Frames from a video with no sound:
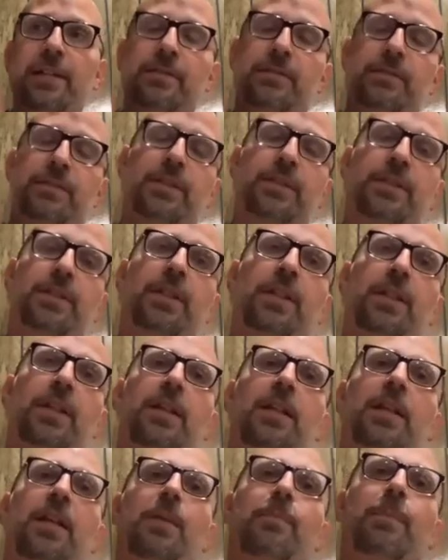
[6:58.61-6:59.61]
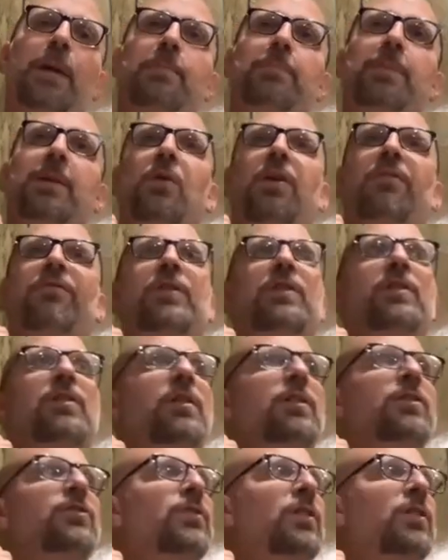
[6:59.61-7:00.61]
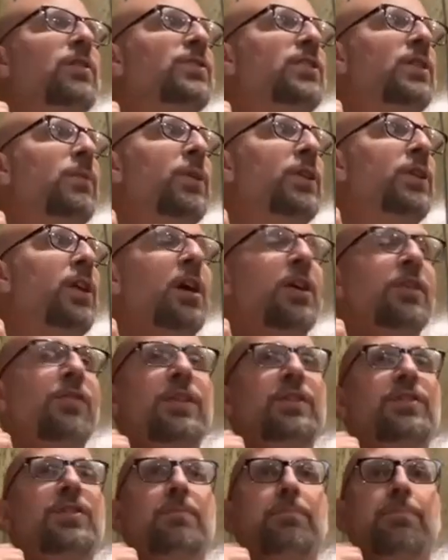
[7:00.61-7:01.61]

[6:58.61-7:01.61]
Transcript: It might be offering uh, uh, someone hungry some